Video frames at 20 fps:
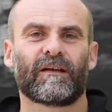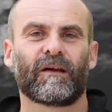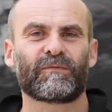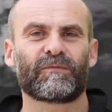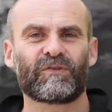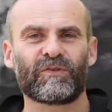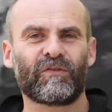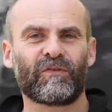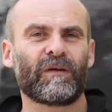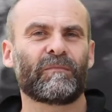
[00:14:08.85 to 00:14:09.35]
I'm
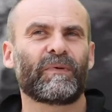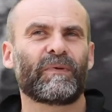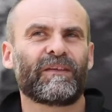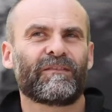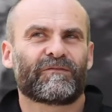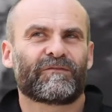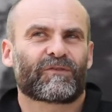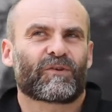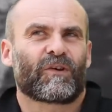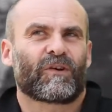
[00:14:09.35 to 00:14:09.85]
sure it'd be
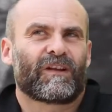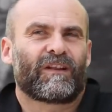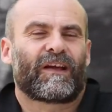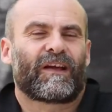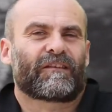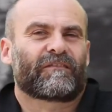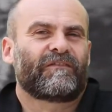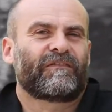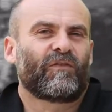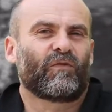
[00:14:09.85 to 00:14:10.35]
just kind of
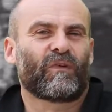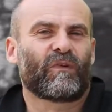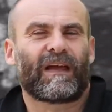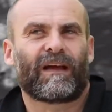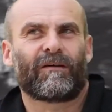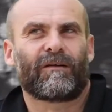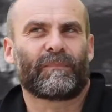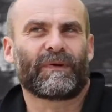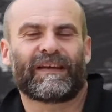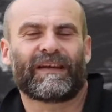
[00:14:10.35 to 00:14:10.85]
like
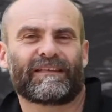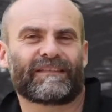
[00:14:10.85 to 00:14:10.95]
Fallout, but in